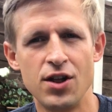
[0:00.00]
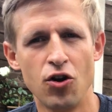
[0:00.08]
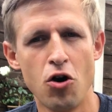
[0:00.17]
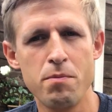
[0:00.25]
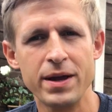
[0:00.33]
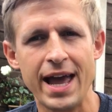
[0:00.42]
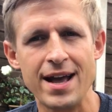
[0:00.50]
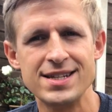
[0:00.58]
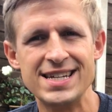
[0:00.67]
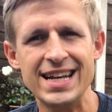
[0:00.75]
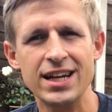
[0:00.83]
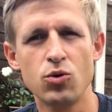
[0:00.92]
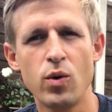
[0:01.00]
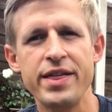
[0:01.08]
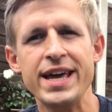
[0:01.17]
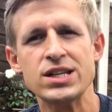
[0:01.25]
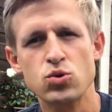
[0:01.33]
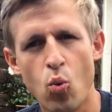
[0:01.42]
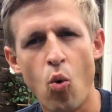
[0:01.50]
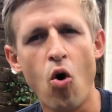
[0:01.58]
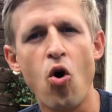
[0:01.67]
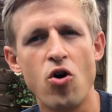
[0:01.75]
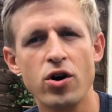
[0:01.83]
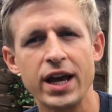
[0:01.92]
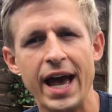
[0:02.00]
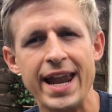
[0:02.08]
Lord began dealing with his walk,